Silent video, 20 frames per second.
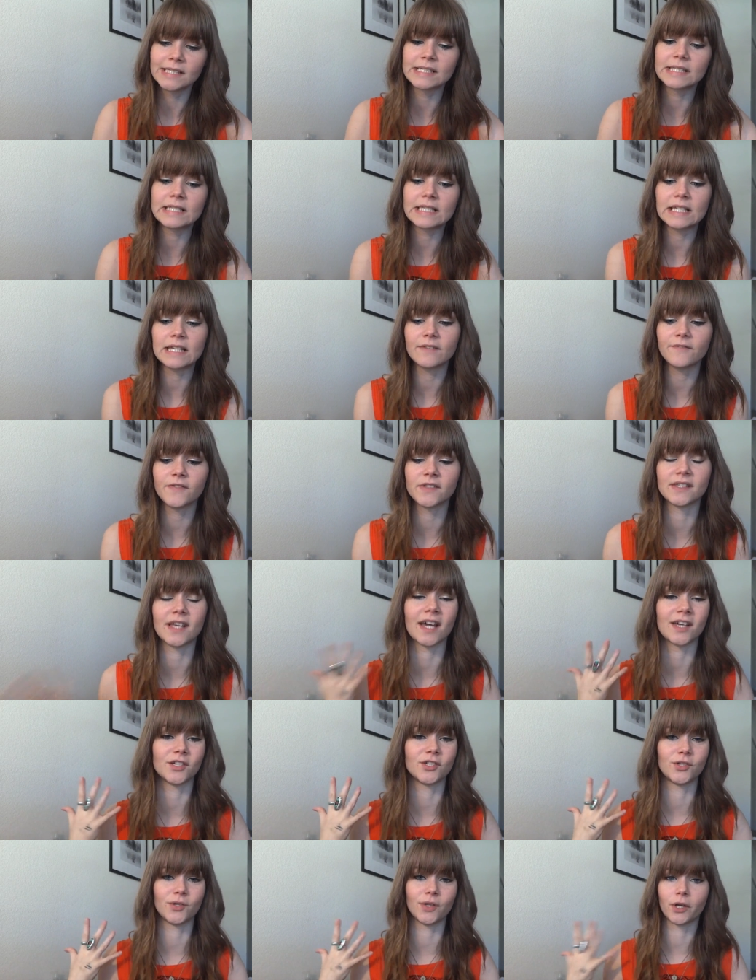and see if it, I
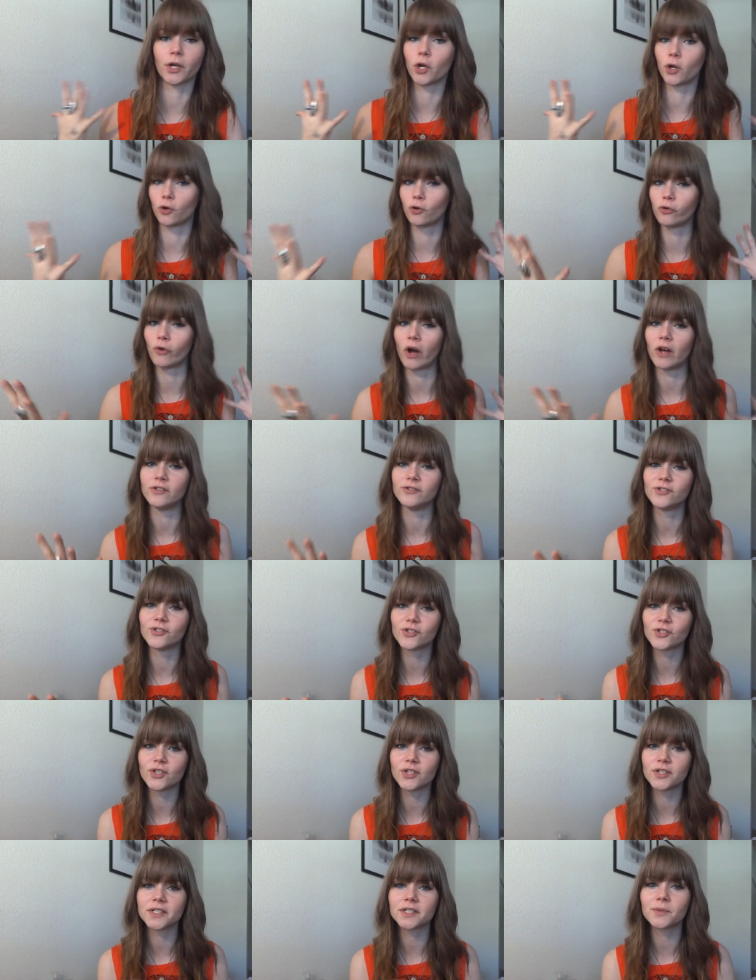could do like a
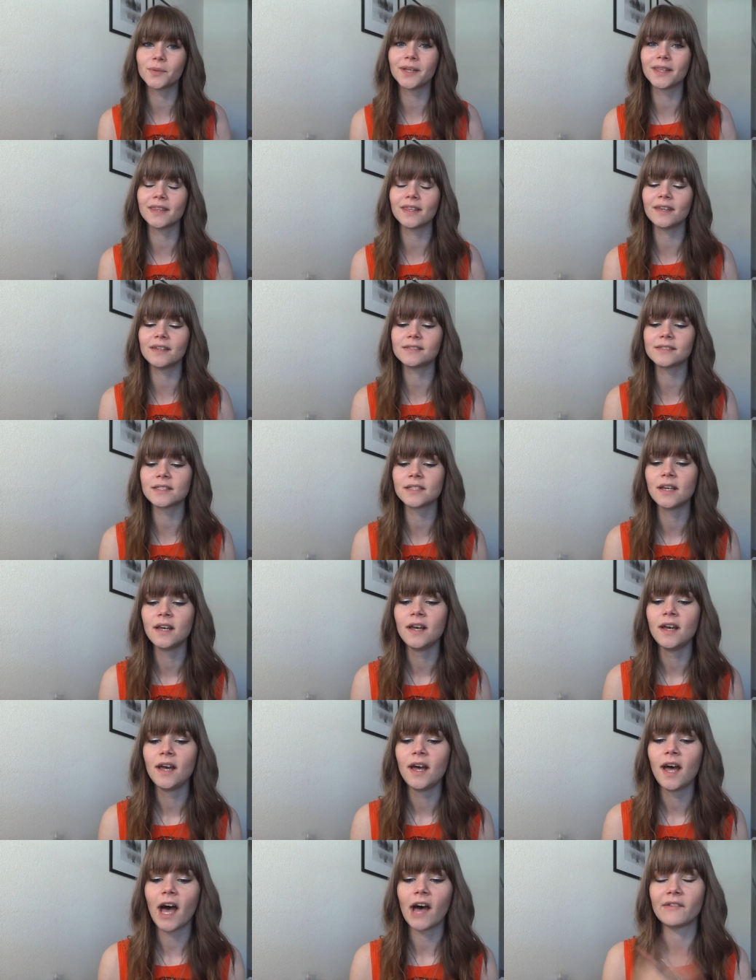grunge look with it,
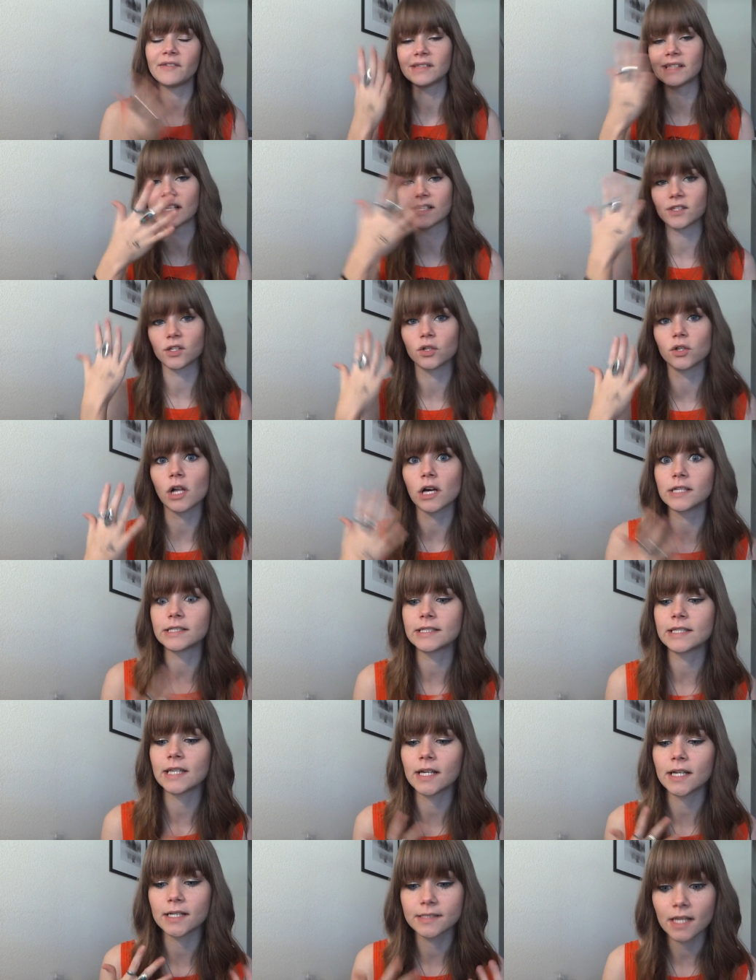having like the
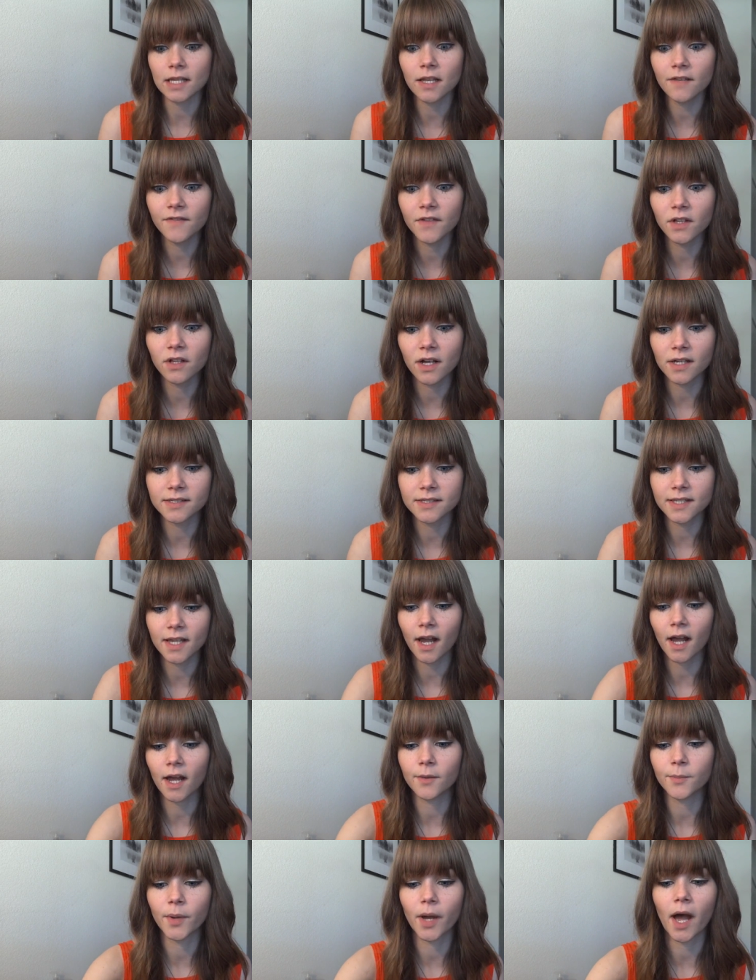glossy eye, because I love the glossy
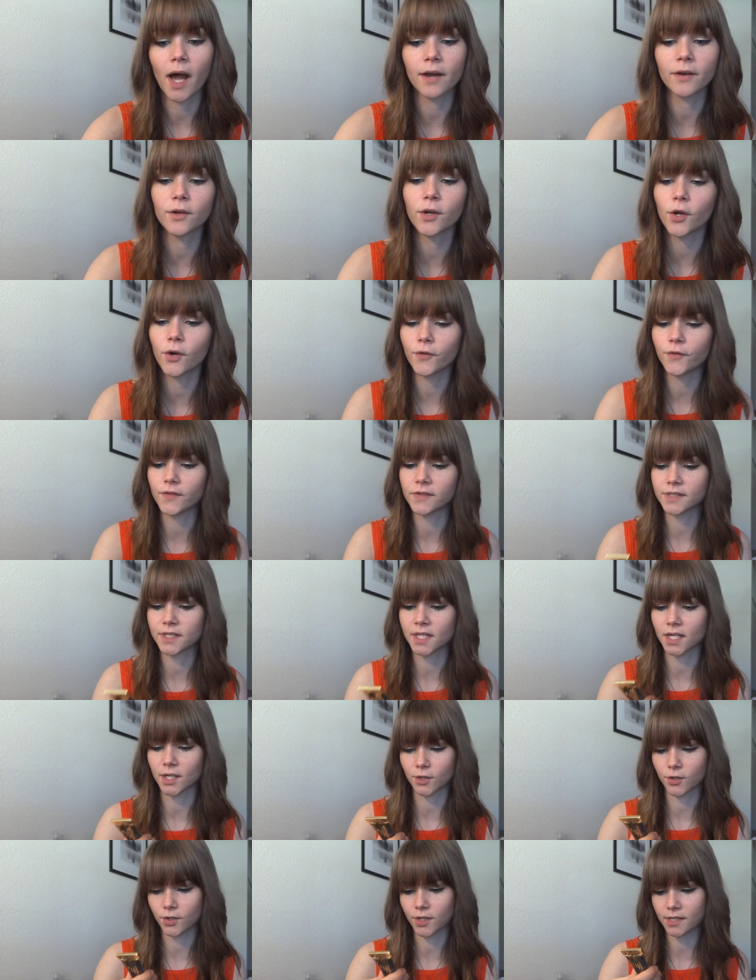eye, but I don't know if it's
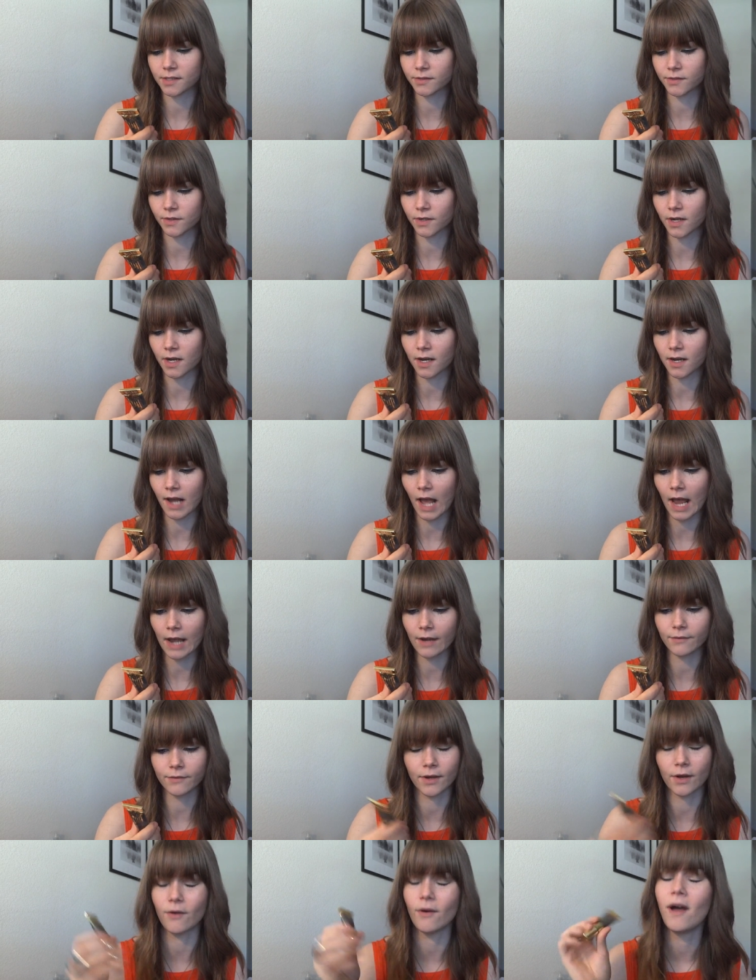going to crease or not. I
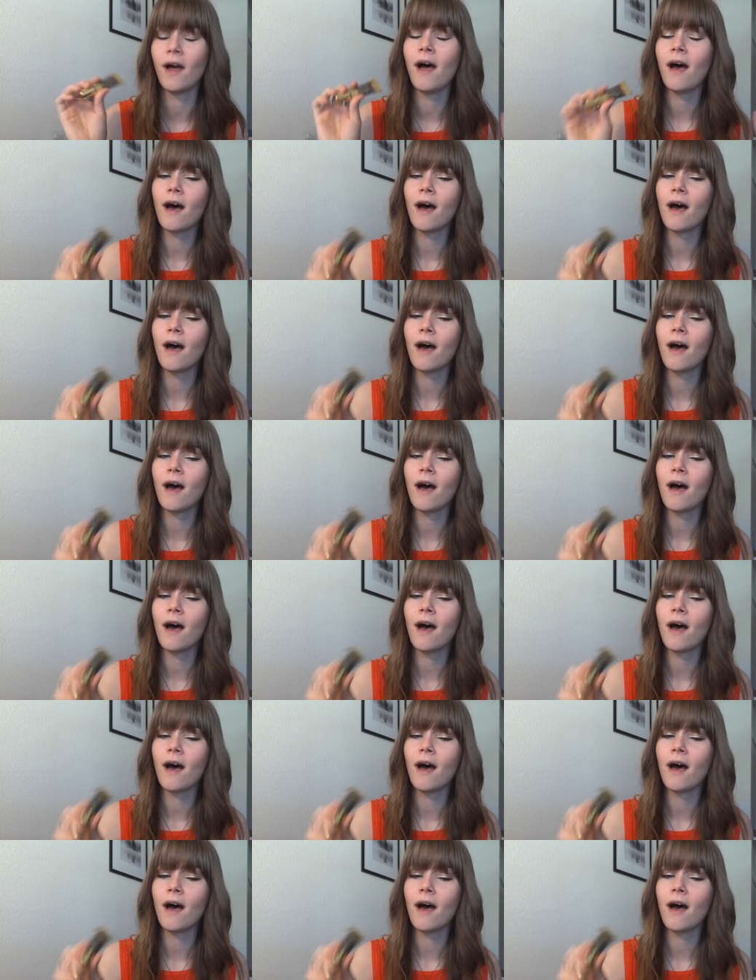don't know.